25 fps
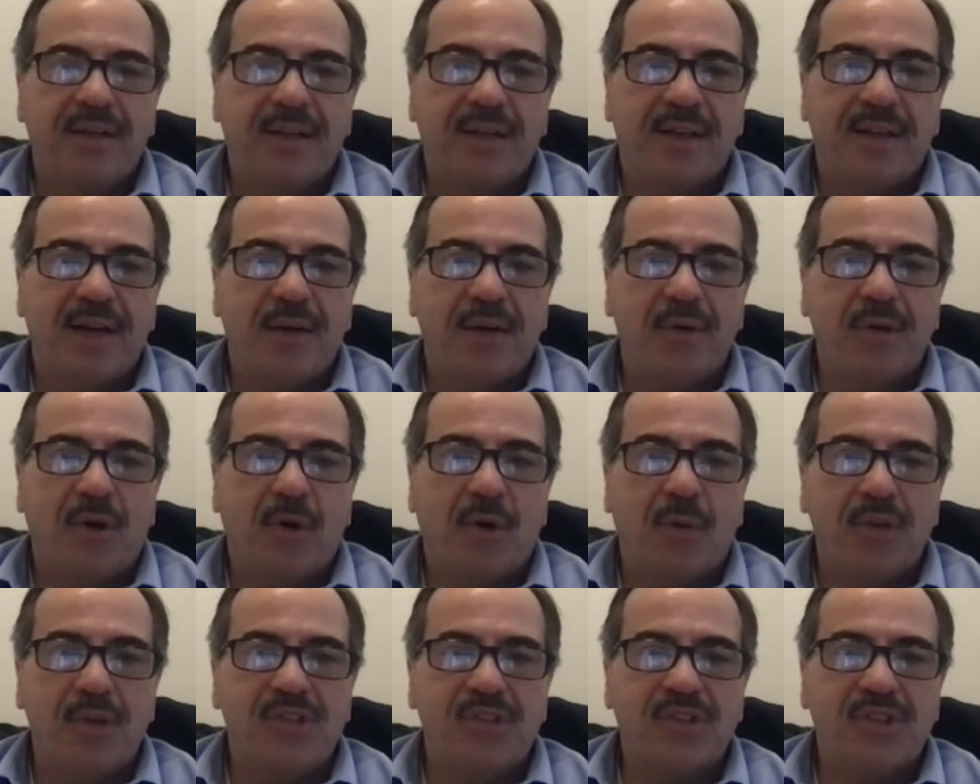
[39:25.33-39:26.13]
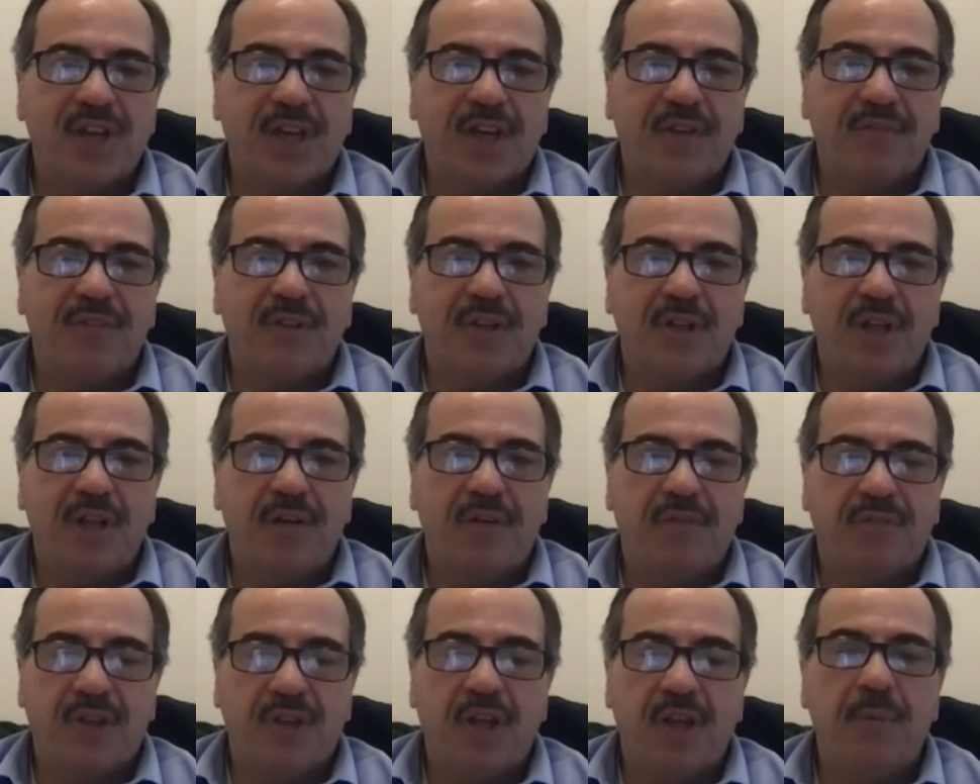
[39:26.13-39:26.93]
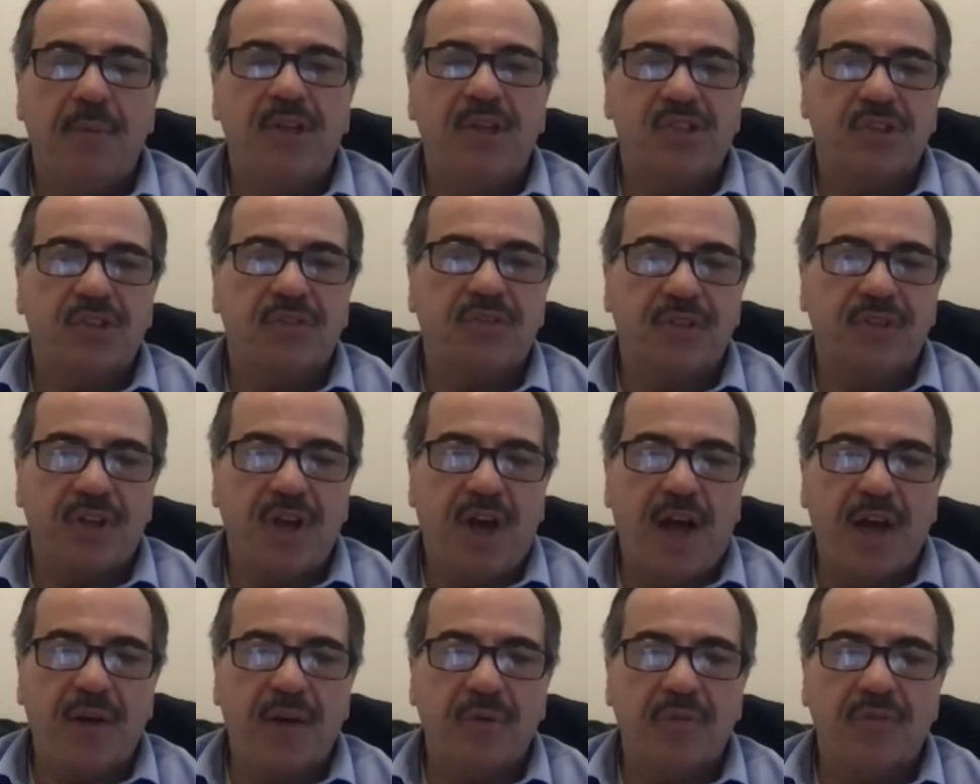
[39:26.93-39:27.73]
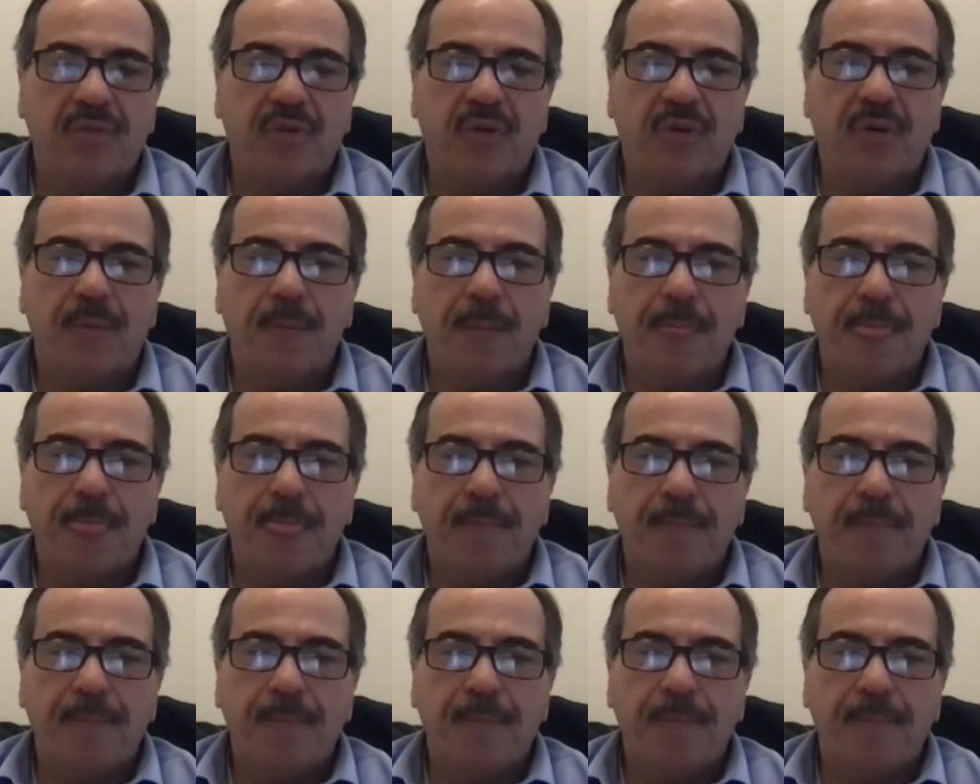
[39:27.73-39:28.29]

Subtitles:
And I would always think of him as the photographer.